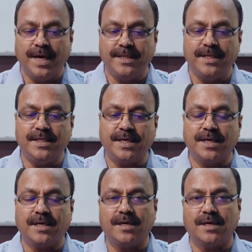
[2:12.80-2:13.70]
And then they
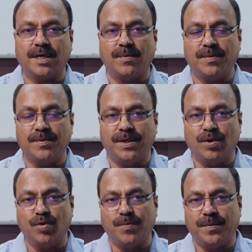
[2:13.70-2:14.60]
can uh, come up with very
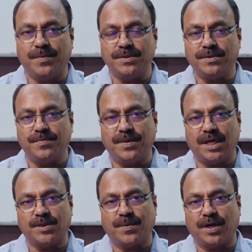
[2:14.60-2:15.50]
good papers
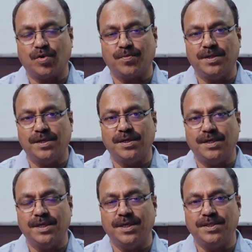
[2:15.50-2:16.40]
as part of their
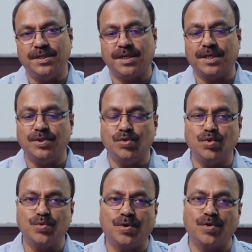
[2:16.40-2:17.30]
dissertation. They can
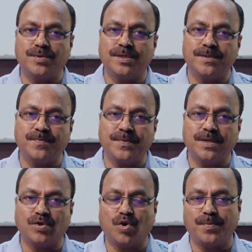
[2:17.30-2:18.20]
choose one of the
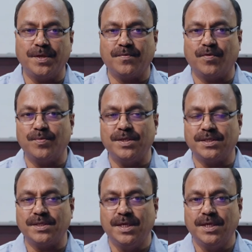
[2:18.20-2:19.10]
uh, topic from
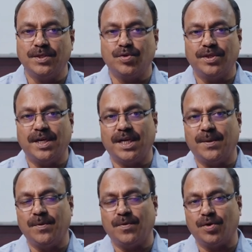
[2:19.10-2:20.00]
this. So that
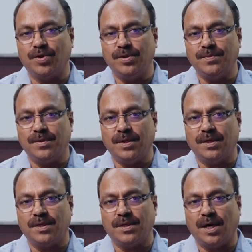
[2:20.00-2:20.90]
can be one of the
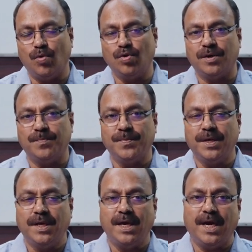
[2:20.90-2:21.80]
uh, outcome.
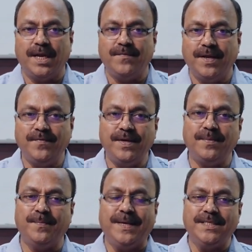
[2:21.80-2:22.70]
And when we
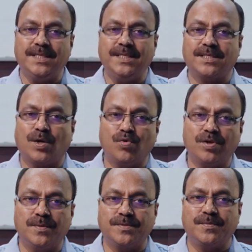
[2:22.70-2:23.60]
measure these
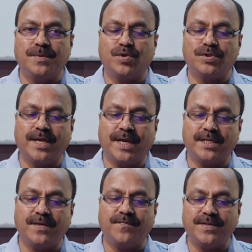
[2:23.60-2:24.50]
outcomes, because N A
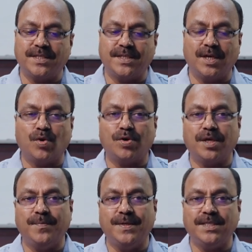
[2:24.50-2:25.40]
C is emphasizing a lot
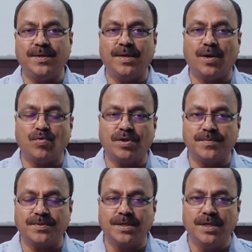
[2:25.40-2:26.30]
on measurable
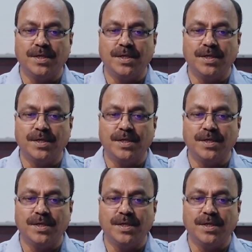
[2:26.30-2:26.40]
outcomes.